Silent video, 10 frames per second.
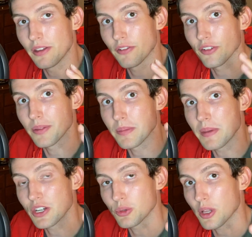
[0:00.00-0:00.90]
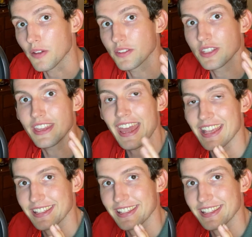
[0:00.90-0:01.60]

from the Big 12 to the